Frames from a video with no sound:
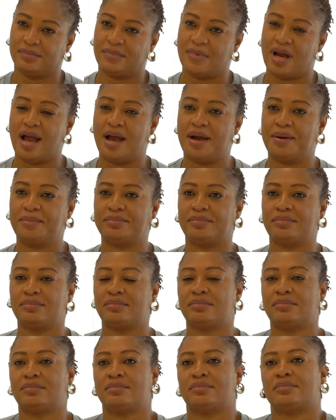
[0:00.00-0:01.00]

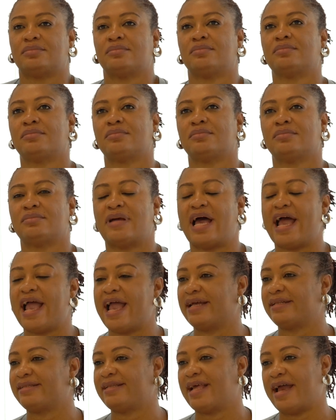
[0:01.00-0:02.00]
Um, I
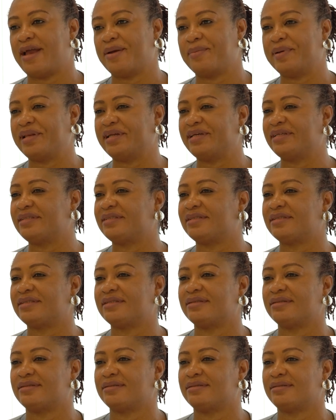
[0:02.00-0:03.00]
had diabetes.
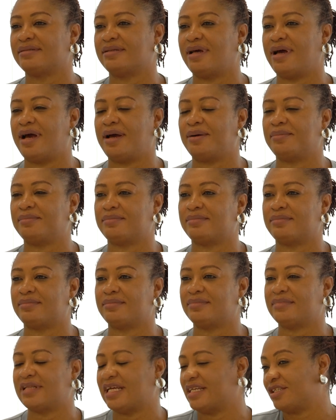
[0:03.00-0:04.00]
Mm-hmm. Um,
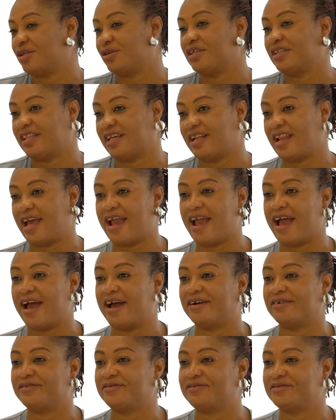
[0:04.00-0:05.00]
that's the only thing I
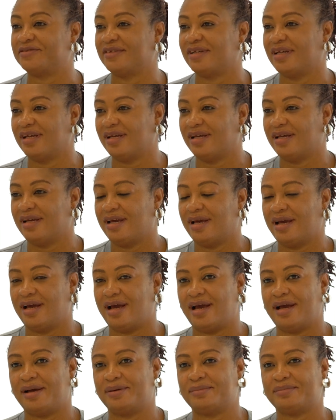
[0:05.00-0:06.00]
have.
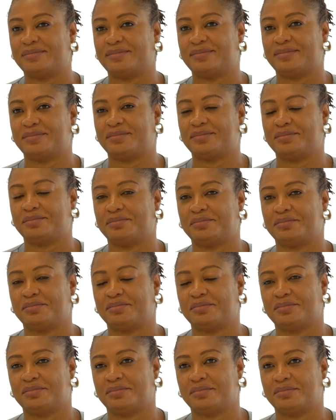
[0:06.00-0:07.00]
Um,
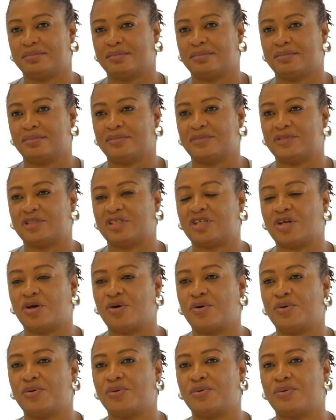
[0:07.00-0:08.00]

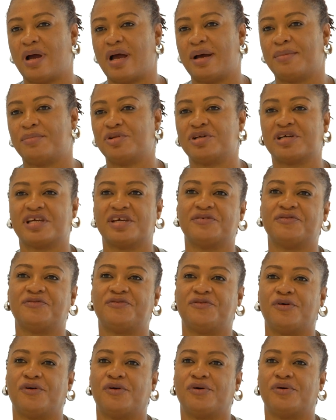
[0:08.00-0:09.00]
so I'm looking
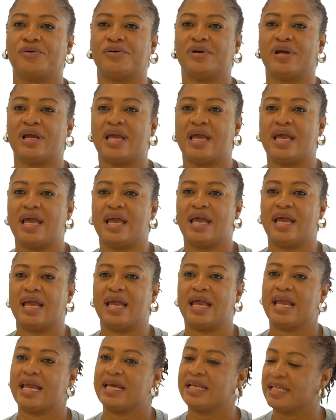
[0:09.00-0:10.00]
for
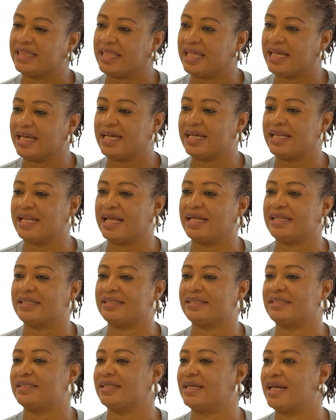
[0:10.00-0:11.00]
anything
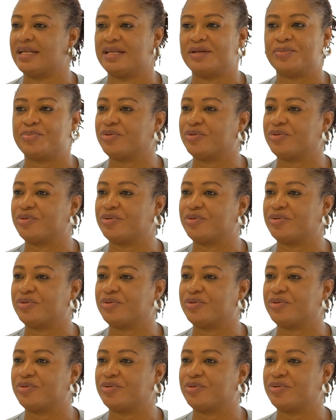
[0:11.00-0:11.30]
and any